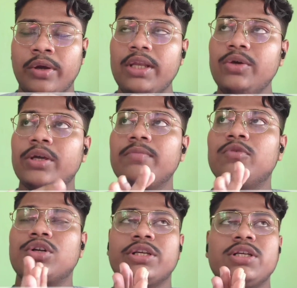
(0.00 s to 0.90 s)
When you
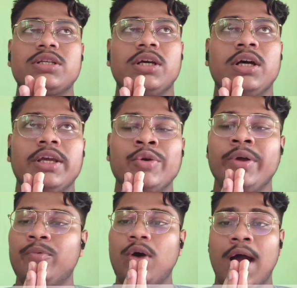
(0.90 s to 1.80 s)
give mock test,
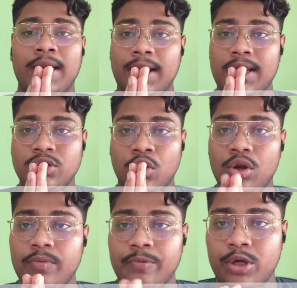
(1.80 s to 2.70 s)
you have to analyze
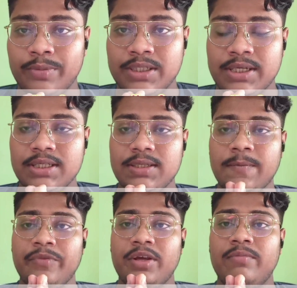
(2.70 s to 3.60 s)
all of your mistakes,
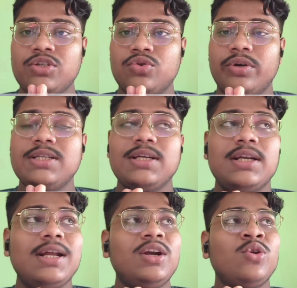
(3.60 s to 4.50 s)
but students
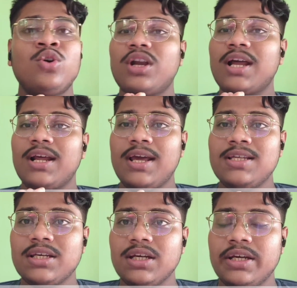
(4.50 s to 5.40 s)
generally don't
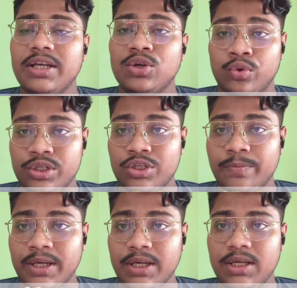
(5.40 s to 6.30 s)
analyze in which
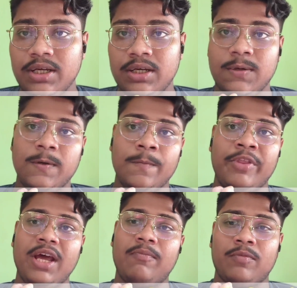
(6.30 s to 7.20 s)
topic
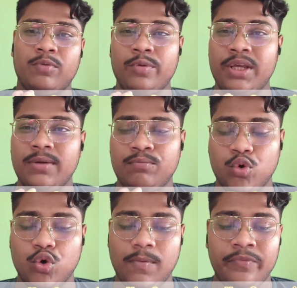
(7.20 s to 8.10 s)
they are performing
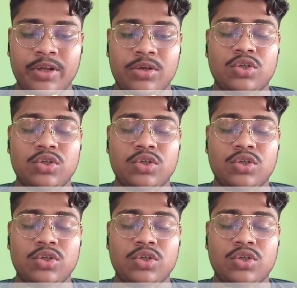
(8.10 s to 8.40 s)
poor.